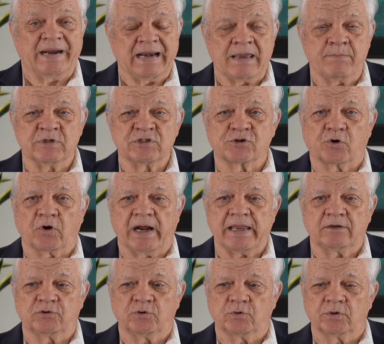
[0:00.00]
name is
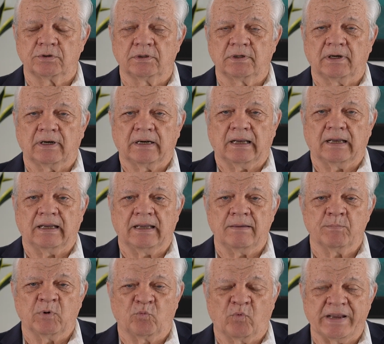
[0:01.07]
Greg Duerden.
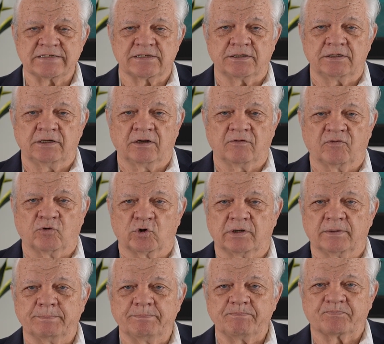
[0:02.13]
I'm a resident of
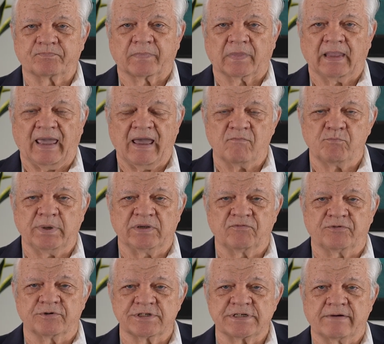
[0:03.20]
Orem, have been
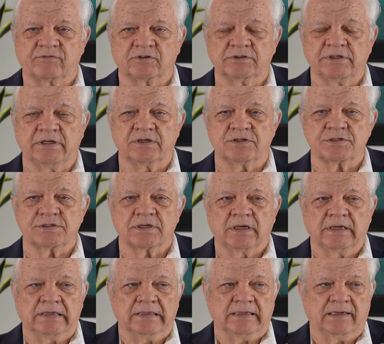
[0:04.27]
for several years.
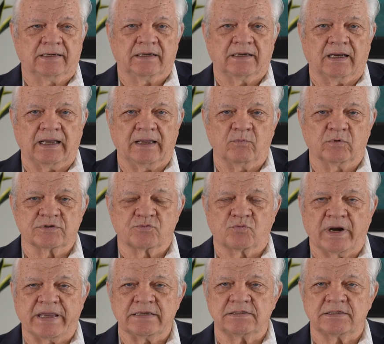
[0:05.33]
I was
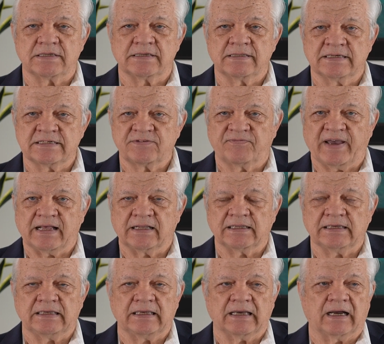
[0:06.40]
raised in this
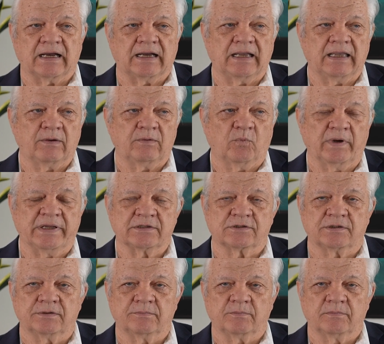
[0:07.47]
valley. I went
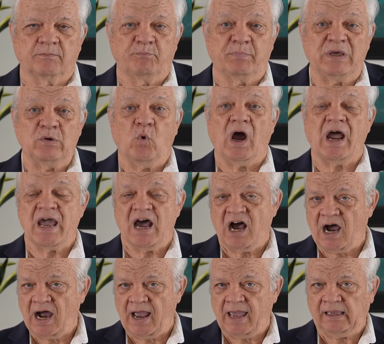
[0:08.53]
to BY
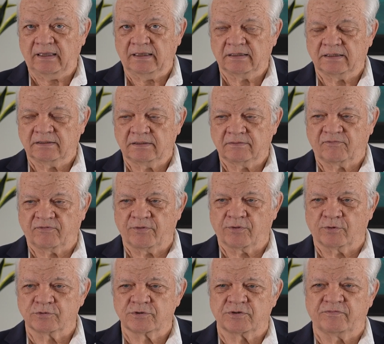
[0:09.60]
High, for
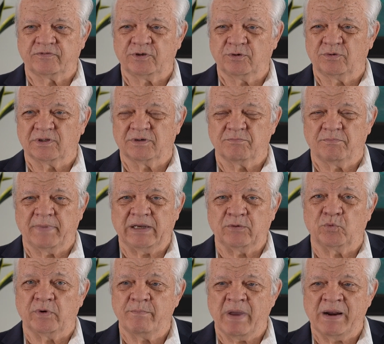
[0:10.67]
those of you that may
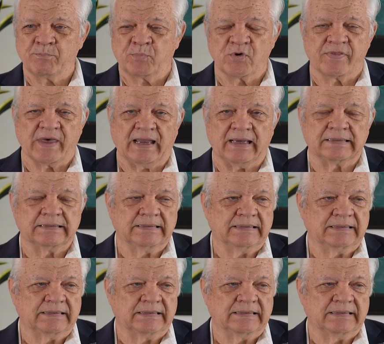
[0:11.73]
remember that.